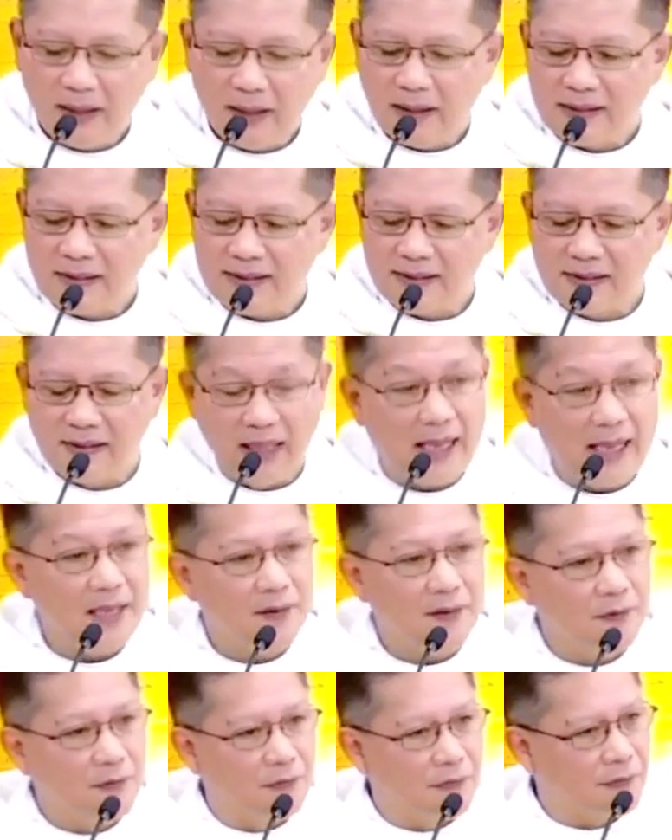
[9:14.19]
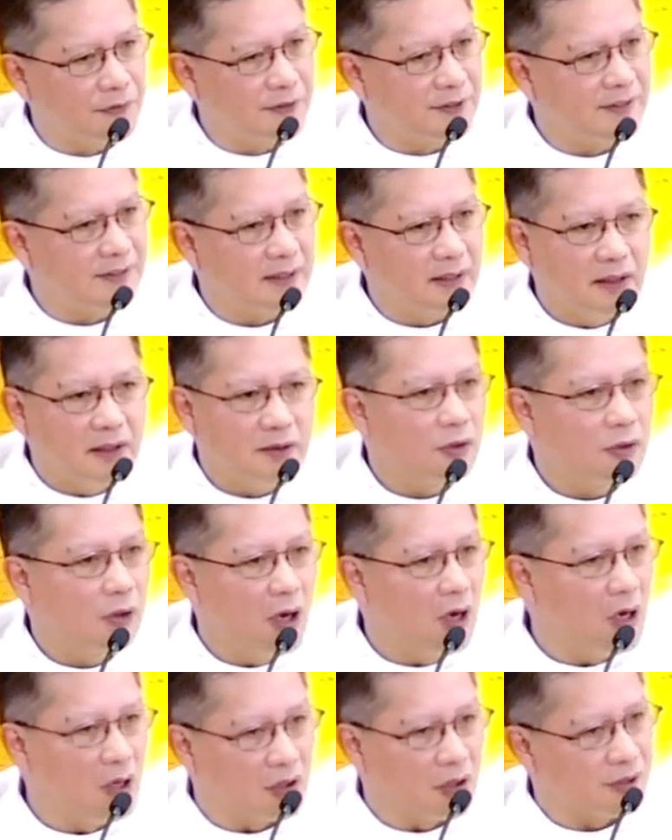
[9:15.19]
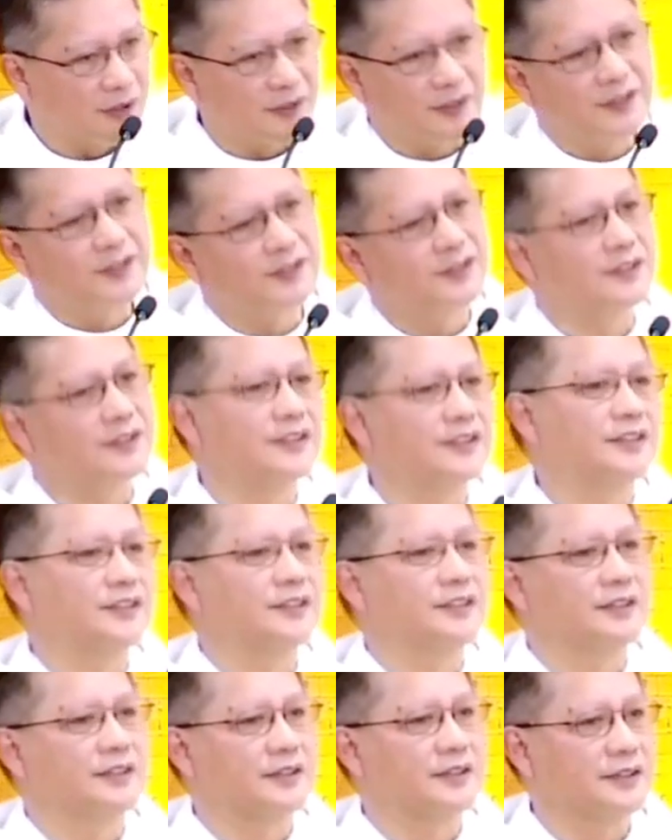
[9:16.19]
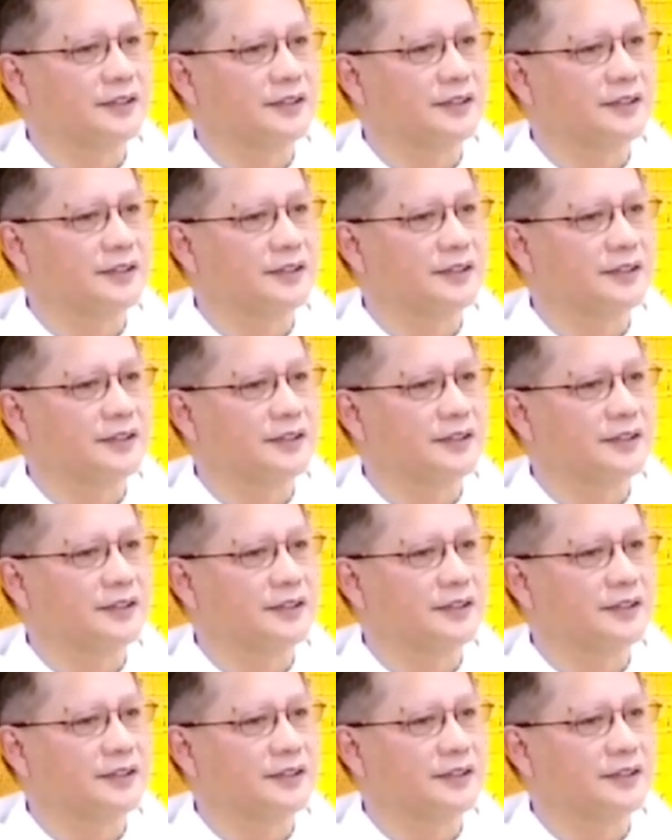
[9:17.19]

Slaves to laws.